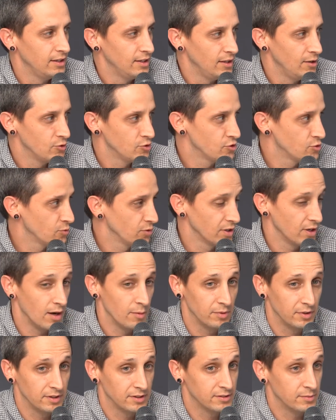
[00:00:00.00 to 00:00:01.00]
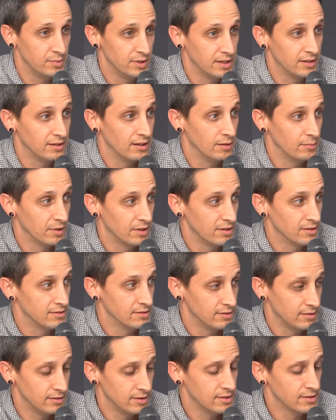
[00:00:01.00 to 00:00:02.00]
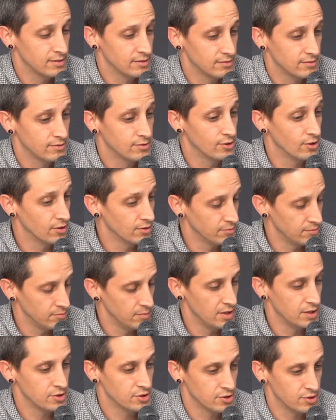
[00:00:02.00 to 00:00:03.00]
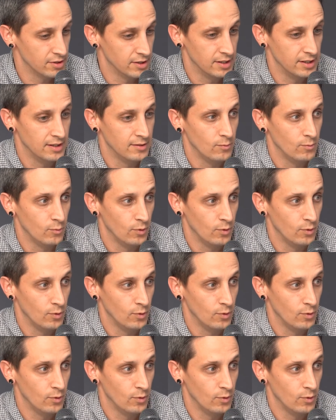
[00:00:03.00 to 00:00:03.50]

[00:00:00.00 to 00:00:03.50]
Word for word: it was just really humbling to be in there because this certain ministry,